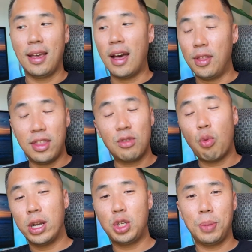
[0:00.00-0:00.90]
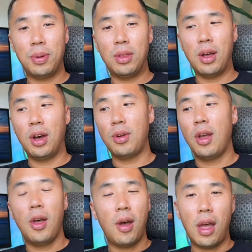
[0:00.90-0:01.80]
Uh, this one trip alone,
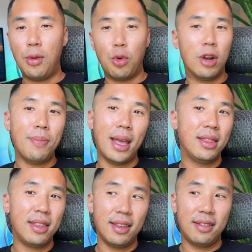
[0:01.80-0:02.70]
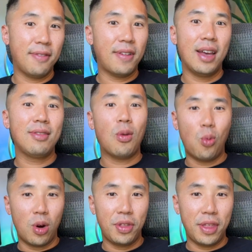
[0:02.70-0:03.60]
it would have made this device
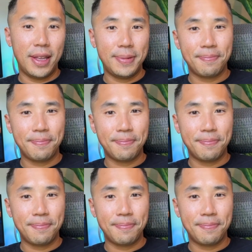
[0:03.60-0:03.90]
worth it.